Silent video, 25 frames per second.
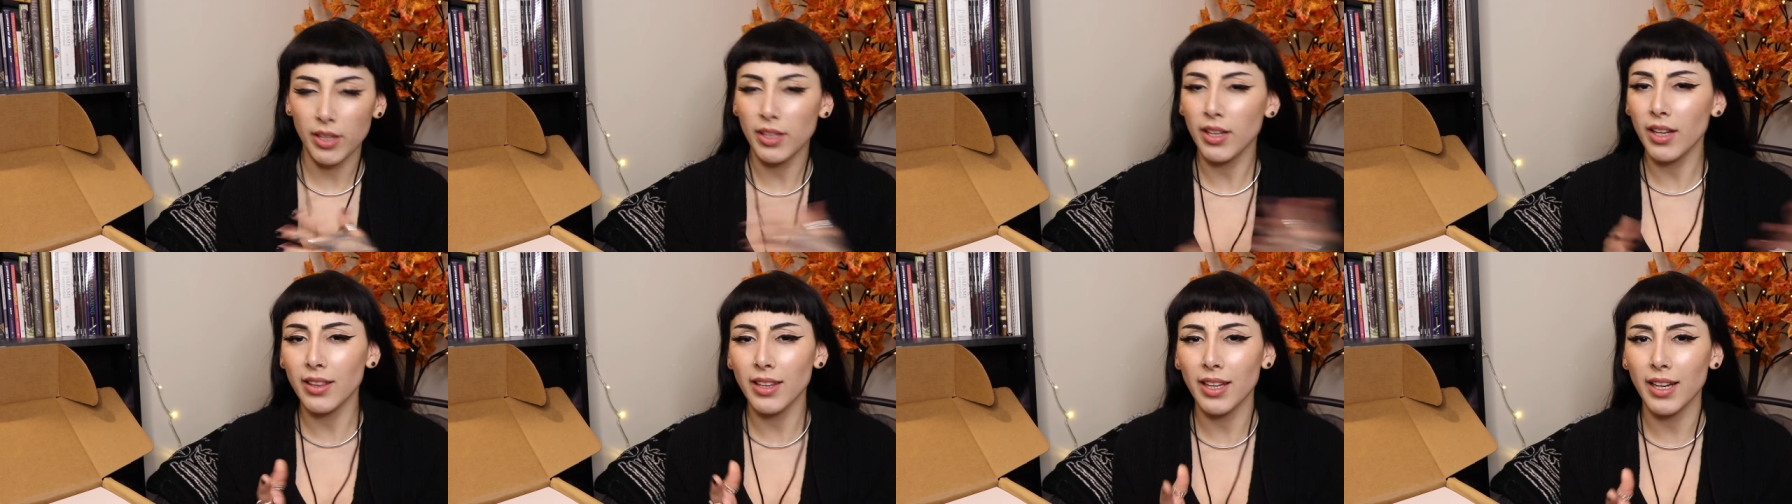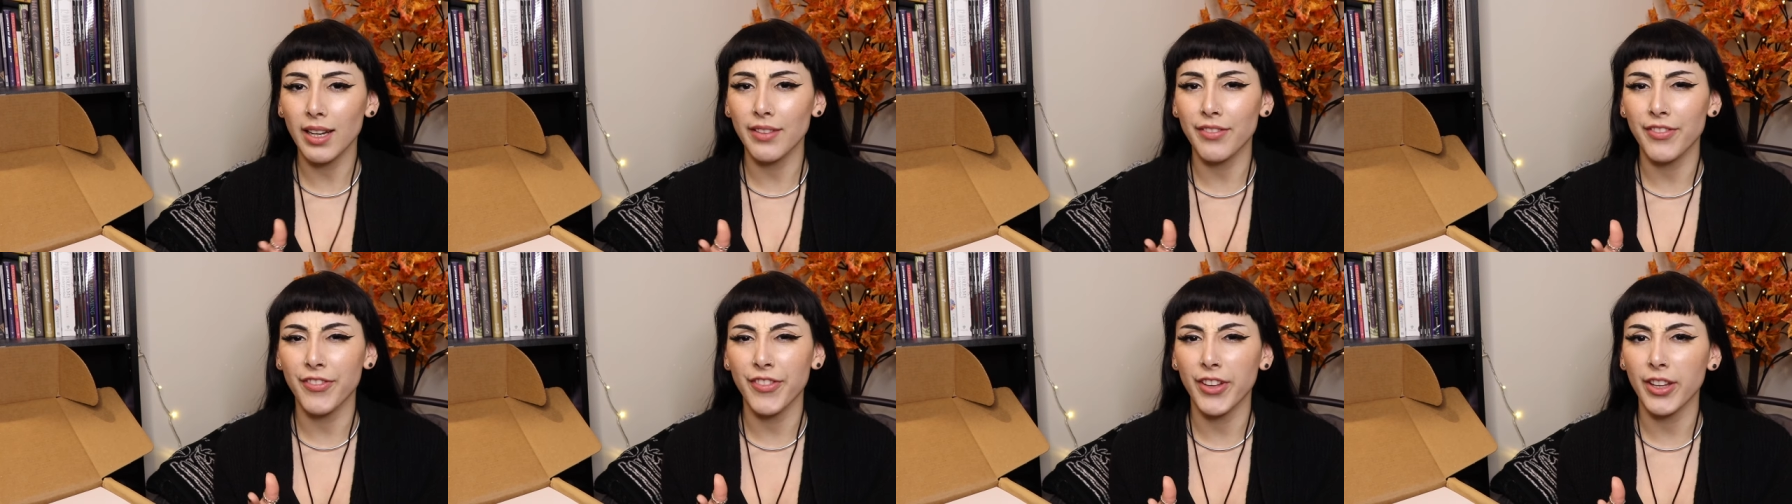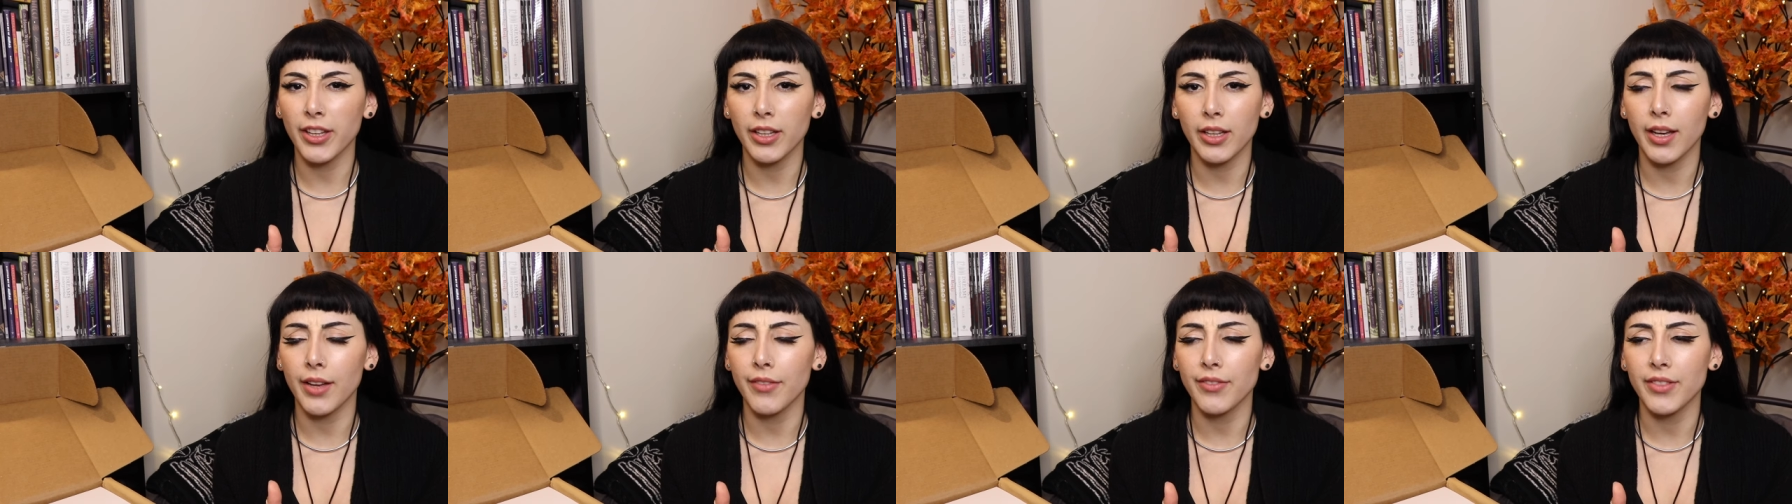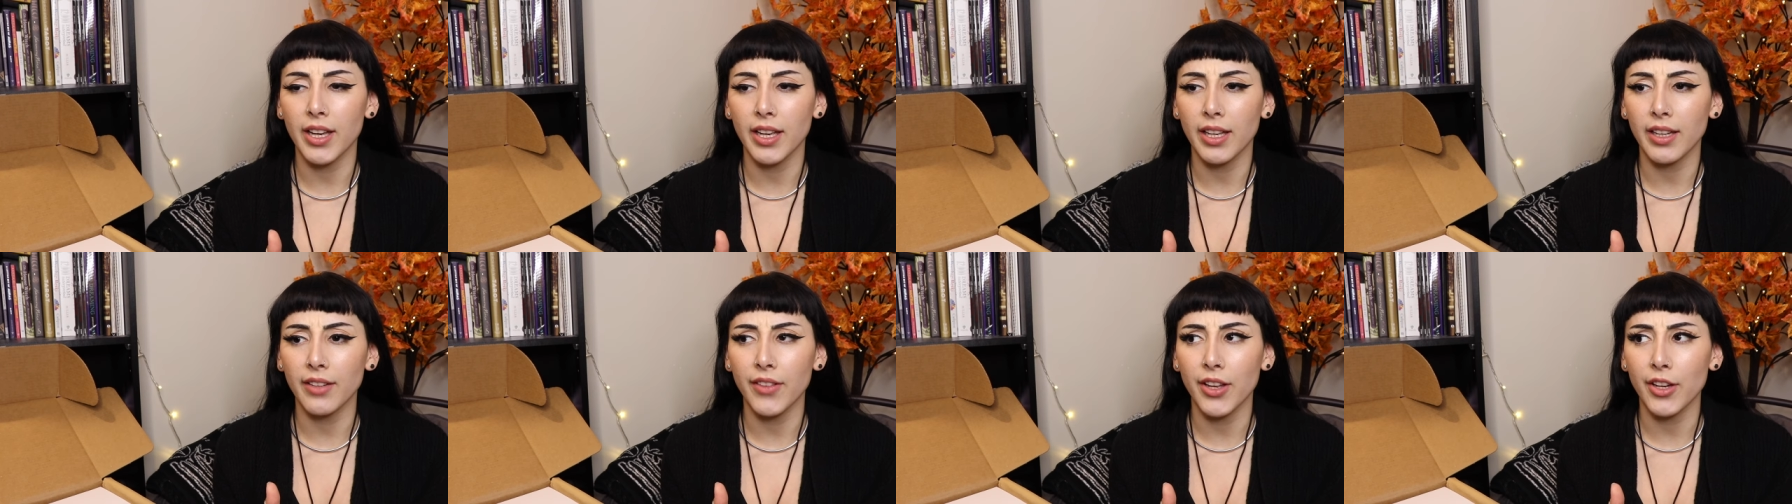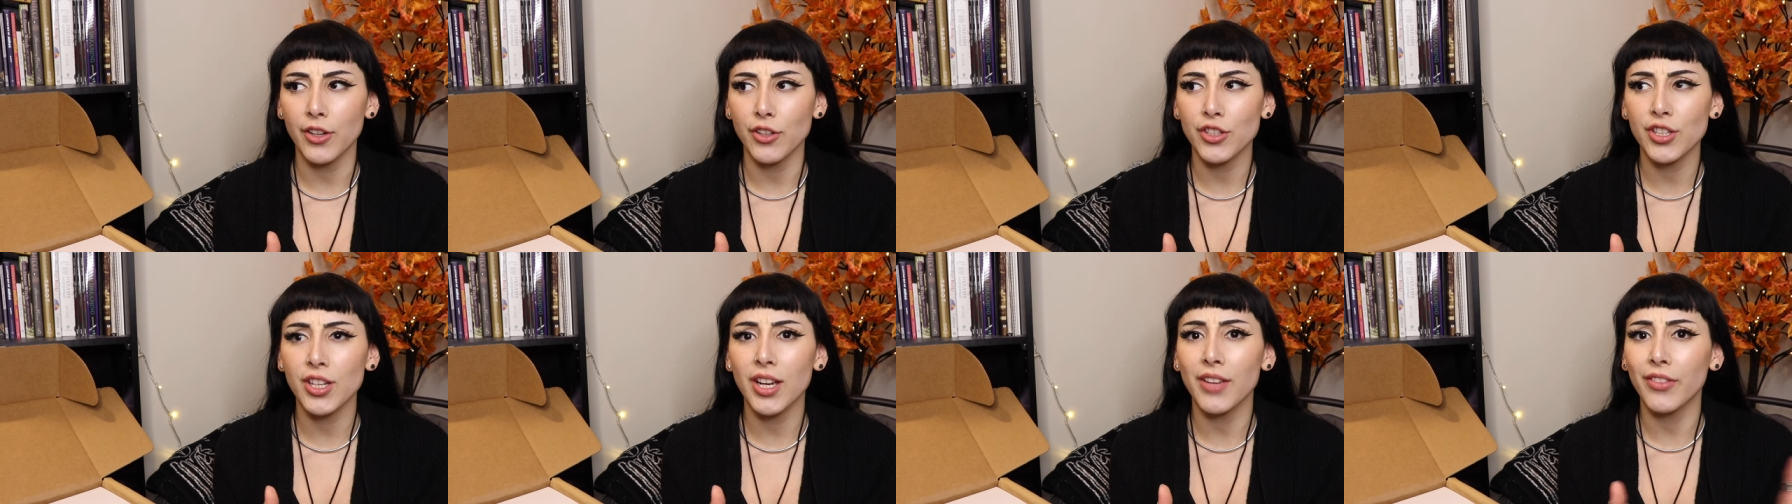Not that I feel like I have negative
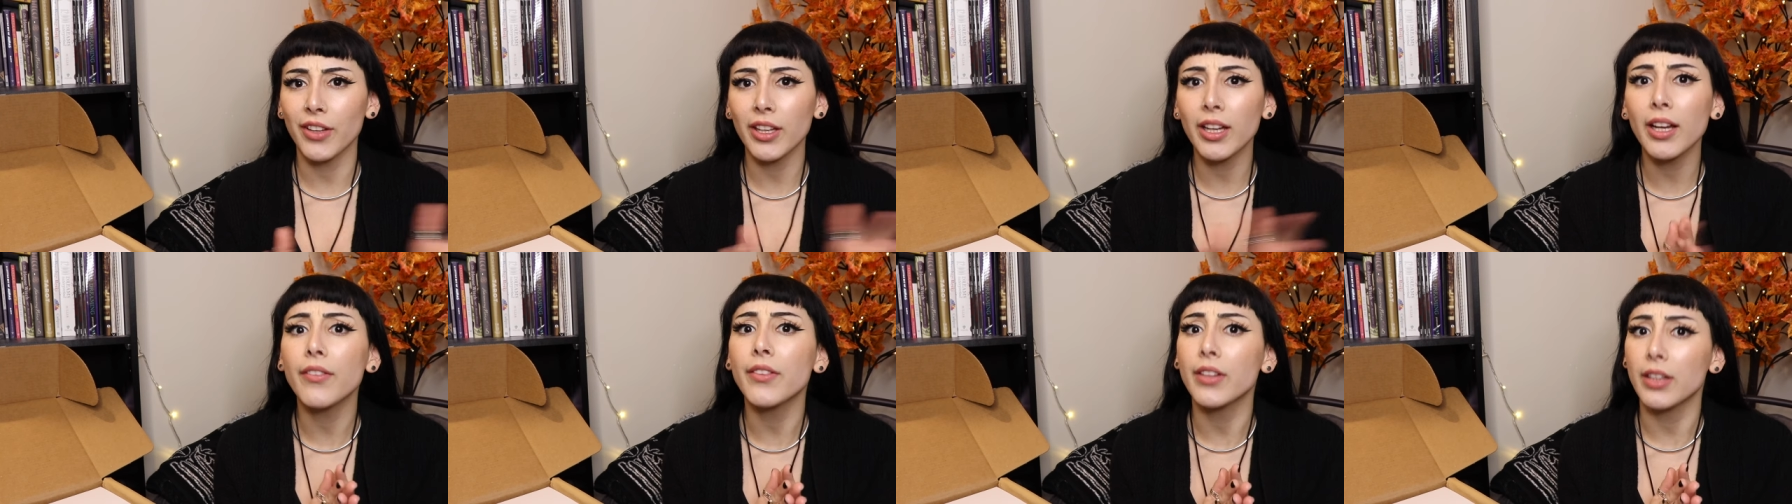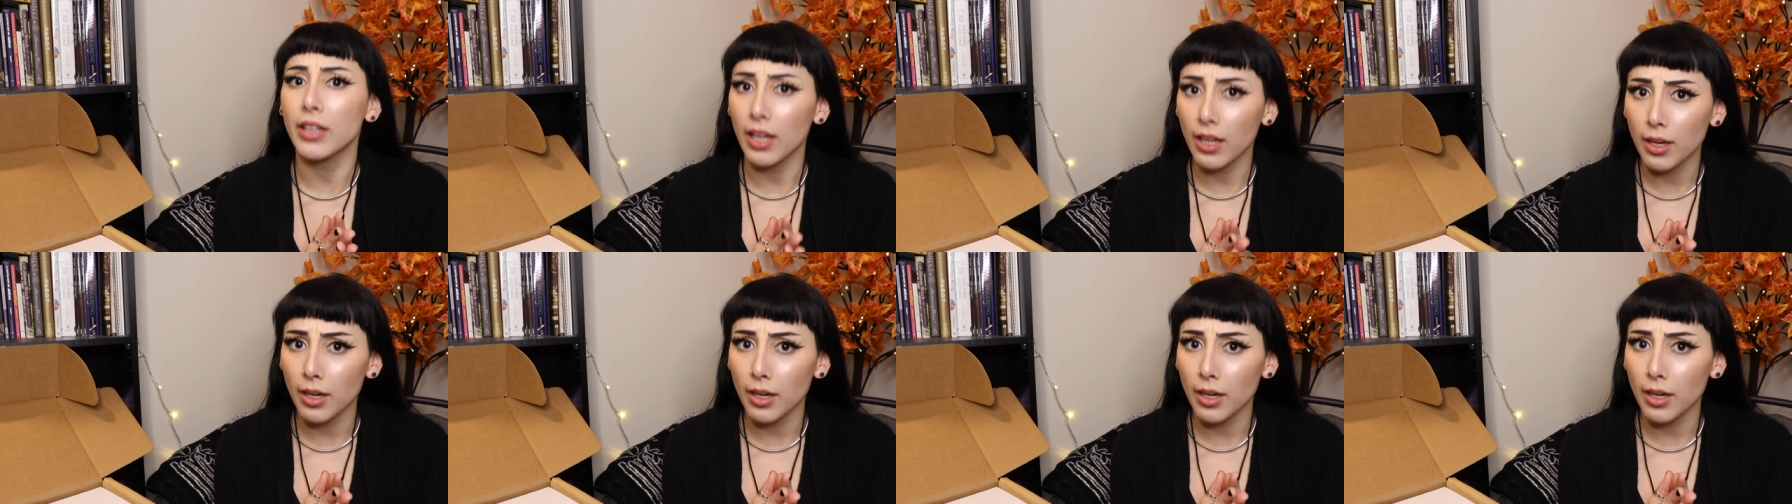energy, I feel like I have a